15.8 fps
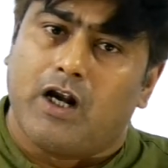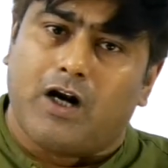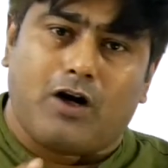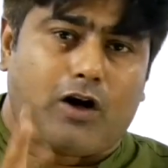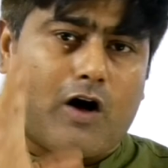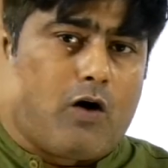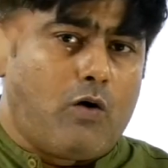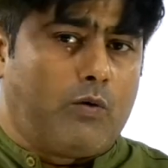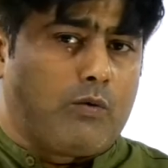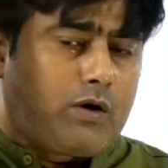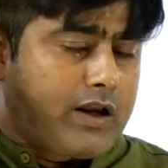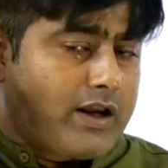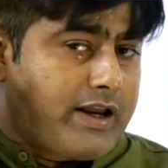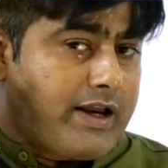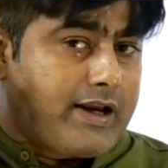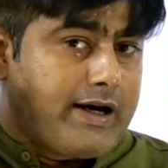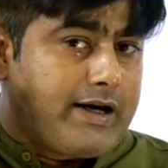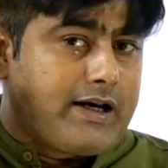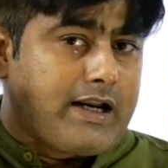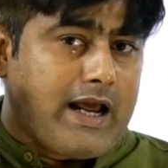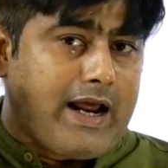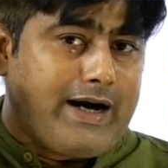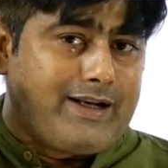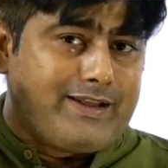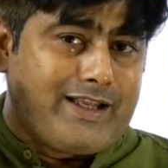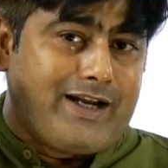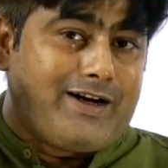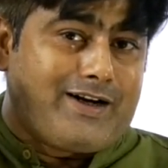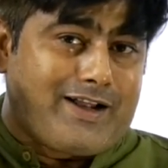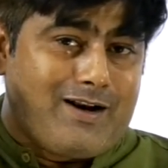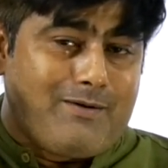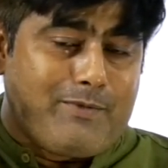Now take it and
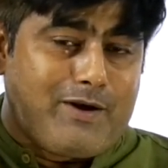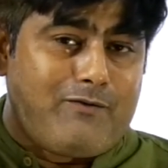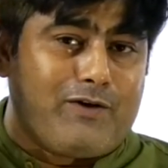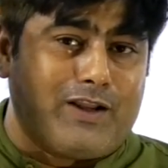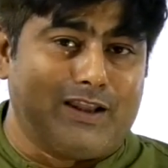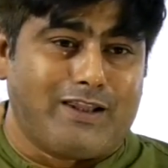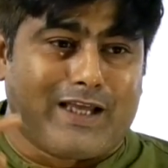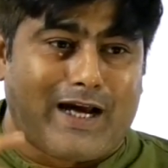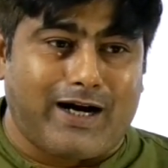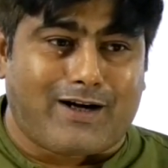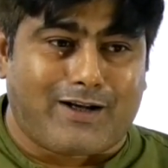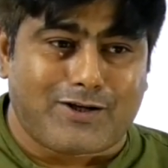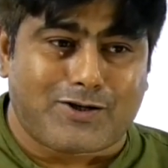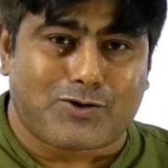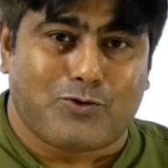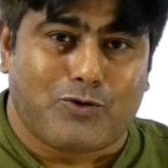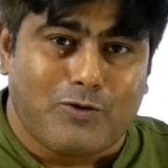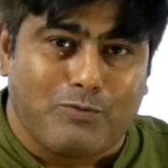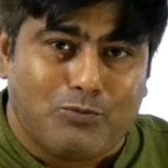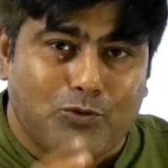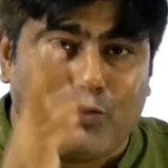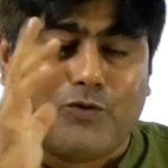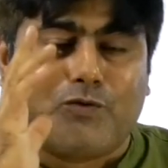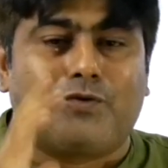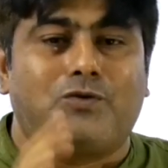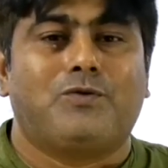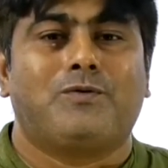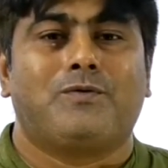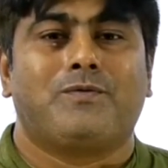you tell me, will that stone move?